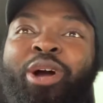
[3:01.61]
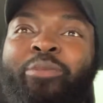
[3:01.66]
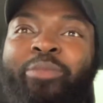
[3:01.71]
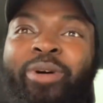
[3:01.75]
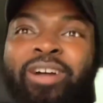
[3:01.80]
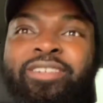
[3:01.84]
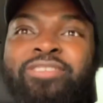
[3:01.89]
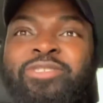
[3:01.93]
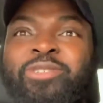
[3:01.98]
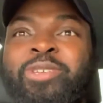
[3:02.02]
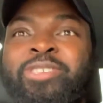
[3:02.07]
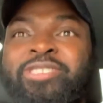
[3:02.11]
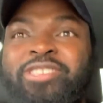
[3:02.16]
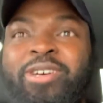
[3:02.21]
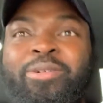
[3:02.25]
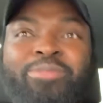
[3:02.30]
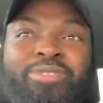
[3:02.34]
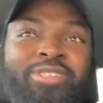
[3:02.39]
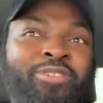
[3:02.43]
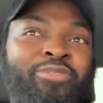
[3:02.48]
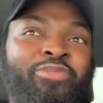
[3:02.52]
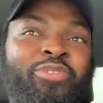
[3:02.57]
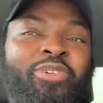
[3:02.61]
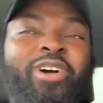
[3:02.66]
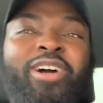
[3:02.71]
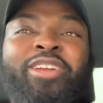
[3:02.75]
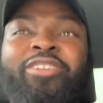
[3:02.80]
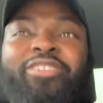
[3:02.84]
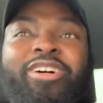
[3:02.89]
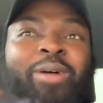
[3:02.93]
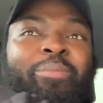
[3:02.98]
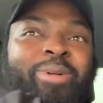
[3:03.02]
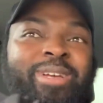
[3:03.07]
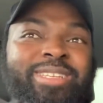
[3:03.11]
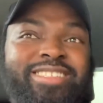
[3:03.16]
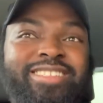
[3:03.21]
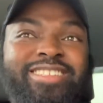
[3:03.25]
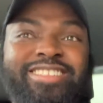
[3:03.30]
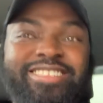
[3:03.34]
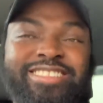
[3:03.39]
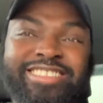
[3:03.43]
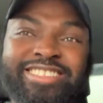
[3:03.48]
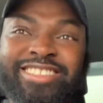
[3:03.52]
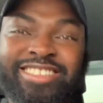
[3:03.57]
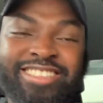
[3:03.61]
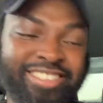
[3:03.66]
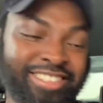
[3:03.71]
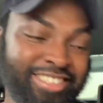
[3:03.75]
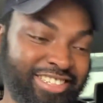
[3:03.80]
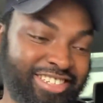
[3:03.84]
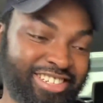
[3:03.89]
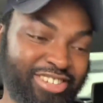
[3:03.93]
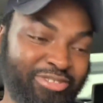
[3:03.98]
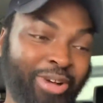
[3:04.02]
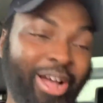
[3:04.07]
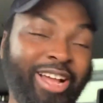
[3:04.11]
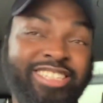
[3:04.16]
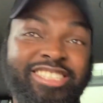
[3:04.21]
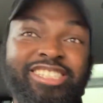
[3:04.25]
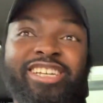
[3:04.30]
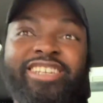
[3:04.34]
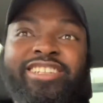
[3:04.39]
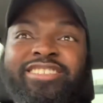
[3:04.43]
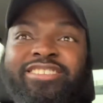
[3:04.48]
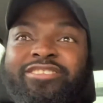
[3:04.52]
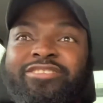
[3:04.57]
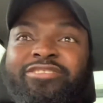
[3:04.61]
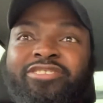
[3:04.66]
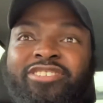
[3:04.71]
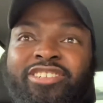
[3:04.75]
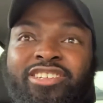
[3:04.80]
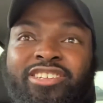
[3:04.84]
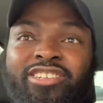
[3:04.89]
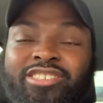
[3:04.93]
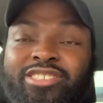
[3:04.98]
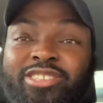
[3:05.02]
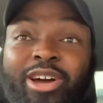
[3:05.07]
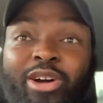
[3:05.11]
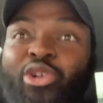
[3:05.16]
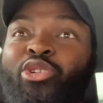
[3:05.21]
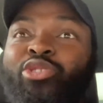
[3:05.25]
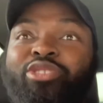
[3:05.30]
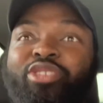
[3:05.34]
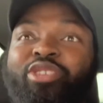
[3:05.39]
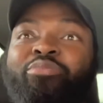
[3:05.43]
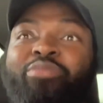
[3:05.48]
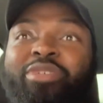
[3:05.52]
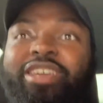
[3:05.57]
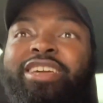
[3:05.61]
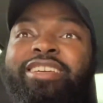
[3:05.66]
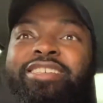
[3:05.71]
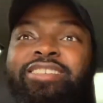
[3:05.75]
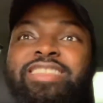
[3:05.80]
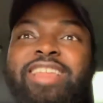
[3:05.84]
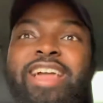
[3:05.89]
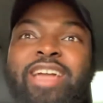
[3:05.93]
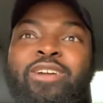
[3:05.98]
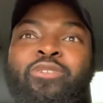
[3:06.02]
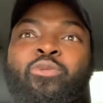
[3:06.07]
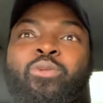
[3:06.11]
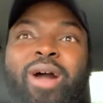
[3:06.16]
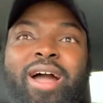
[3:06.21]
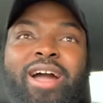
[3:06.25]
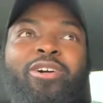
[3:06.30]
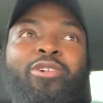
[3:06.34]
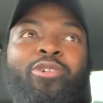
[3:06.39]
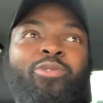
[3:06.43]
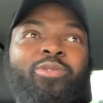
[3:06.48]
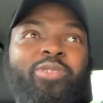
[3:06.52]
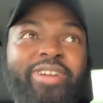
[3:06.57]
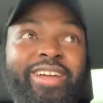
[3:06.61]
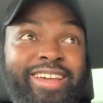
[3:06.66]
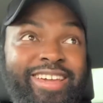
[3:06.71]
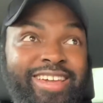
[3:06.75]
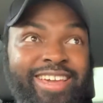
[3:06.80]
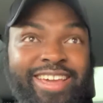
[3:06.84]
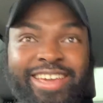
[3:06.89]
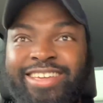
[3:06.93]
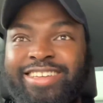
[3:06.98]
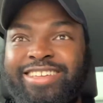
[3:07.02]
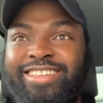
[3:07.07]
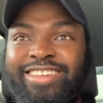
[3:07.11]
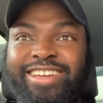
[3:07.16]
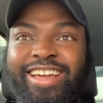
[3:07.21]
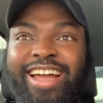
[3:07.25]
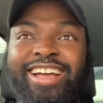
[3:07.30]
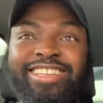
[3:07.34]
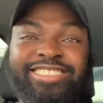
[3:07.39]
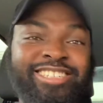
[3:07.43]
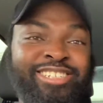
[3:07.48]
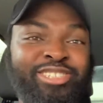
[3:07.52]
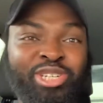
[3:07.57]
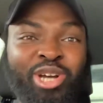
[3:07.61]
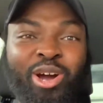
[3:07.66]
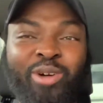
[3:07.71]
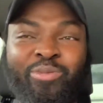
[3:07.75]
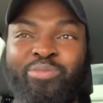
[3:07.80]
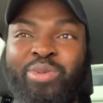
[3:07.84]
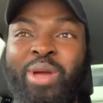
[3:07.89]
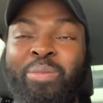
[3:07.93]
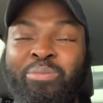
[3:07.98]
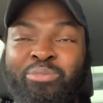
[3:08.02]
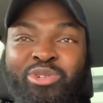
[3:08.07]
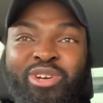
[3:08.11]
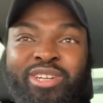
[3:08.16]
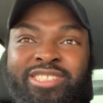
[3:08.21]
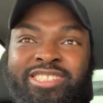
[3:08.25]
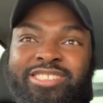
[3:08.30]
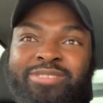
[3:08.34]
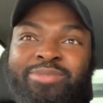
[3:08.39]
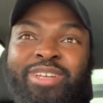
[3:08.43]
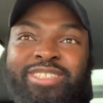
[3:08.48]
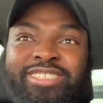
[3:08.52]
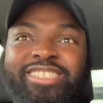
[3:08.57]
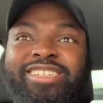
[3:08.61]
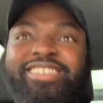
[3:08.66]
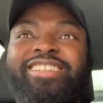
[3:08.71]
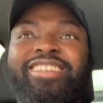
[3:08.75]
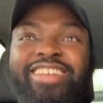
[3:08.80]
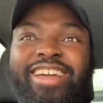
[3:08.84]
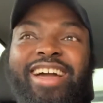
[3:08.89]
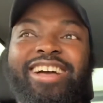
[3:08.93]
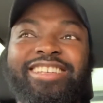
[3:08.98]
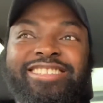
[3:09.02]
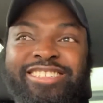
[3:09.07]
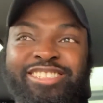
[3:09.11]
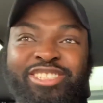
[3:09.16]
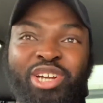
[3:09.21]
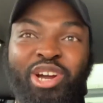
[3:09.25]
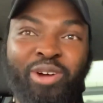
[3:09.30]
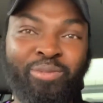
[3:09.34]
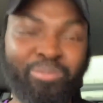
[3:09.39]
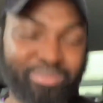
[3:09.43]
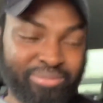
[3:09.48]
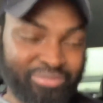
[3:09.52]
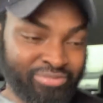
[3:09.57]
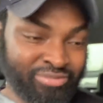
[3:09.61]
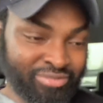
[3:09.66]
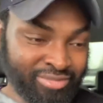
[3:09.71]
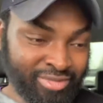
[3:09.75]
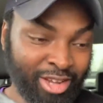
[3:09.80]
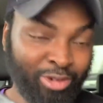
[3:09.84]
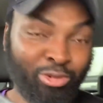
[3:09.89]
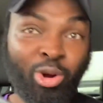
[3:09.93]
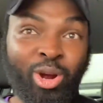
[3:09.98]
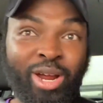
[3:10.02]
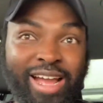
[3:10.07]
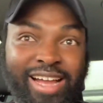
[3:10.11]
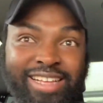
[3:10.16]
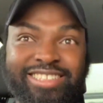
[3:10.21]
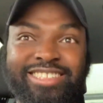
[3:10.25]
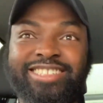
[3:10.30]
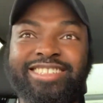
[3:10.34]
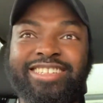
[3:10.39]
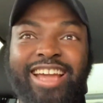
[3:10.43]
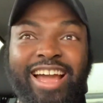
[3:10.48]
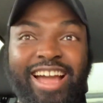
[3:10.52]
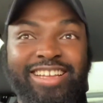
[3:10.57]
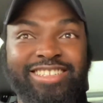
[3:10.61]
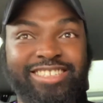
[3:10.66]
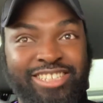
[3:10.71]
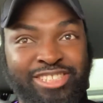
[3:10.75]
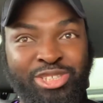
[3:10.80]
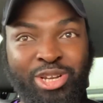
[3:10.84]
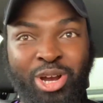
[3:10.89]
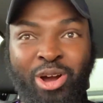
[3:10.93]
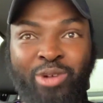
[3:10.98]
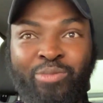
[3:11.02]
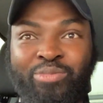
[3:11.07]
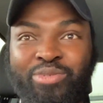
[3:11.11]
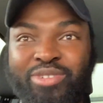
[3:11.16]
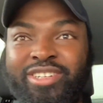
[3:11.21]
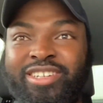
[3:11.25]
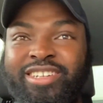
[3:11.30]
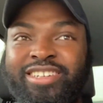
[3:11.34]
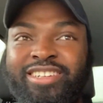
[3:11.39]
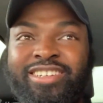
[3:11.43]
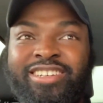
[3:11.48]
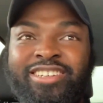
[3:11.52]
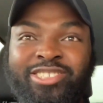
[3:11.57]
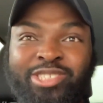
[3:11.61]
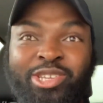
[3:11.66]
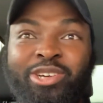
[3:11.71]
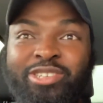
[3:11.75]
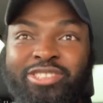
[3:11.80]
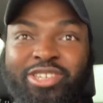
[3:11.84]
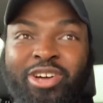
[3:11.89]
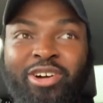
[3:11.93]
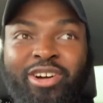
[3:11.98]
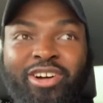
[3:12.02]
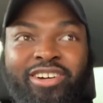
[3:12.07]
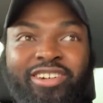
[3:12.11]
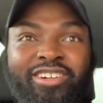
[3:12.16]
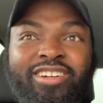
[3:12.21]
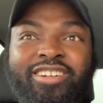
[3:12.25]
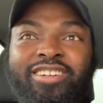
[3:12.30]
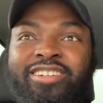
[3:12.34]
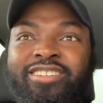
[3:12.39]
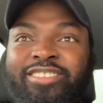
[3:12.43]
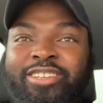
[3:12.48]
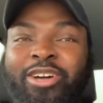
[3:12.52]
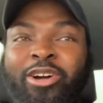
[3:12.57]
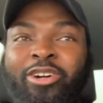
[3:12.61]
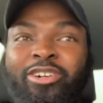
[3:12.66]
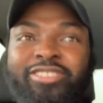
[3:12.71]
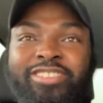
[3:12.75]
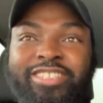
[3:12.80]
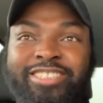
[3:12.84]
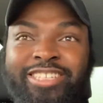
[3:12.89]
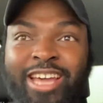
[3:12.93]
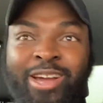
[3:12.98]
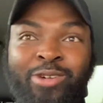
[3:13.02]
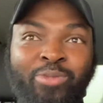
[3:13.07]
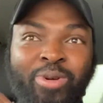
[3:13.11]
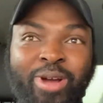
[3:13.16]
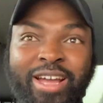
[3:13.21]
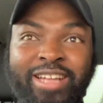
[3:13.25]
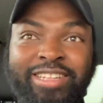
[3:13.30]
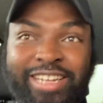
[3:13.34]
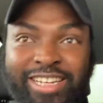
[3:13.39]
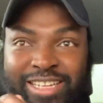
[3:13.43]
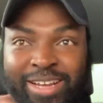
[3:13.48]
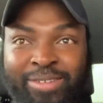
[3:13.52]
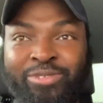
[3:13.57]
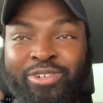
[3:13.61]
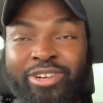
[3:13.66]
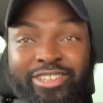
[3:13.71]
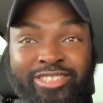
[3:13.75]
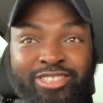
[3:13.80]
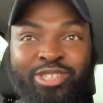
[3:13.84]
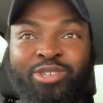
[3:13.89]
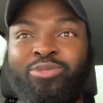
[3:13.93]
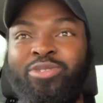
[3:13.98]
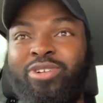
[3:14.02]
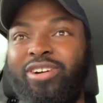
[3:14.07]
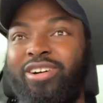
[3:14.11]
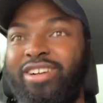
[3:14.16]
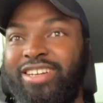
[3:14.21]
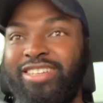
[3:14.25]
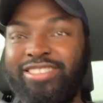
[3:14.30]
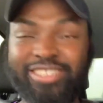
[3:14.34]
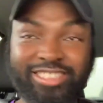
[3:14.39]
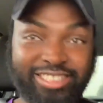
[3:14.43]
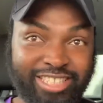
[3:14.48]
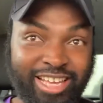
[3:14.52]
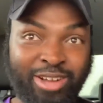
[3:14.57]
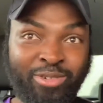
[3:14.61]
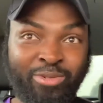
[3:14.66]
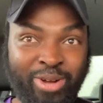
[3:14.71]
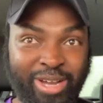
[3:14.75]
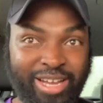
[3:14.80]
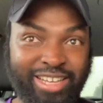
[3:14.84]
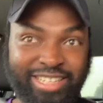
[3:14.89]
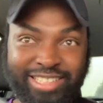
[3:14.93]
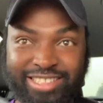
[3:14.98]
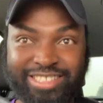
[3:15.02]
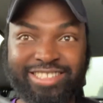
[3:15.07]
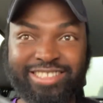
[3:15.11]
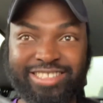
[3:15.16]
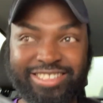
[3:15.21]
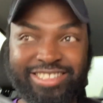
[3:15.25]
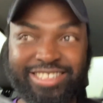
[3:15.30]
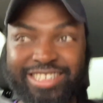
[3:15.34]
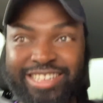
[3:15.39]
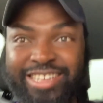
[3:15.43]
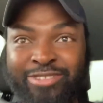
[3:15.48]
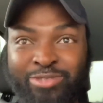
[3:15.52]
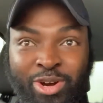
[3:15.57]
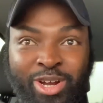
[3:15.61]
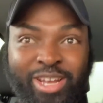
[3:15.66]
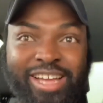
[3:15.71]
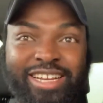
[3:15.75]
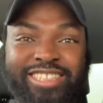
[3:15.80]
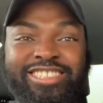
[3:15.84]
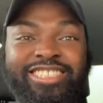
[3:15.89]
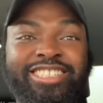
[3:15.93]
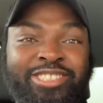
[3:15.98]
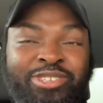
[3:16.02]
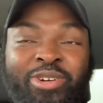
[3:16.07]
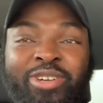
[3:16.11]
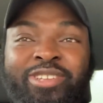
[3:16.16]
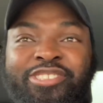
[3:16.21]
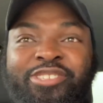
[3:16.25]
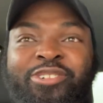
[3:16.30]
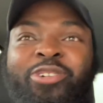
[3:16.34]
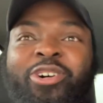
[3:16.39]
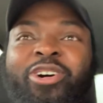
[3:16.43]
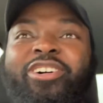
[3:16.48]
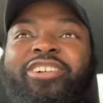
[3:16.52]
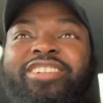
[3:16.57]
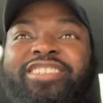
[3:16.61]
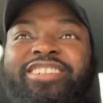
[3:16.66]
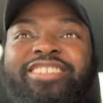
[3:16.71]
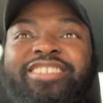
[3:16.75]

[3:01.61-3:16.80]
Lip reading: and doing something for another person. Imagine. So to me, it's like, wow, a king has a job. A prince basically has a job. Royalty has a job. So the same way that I'm going to work is the same way the royalty is going to work.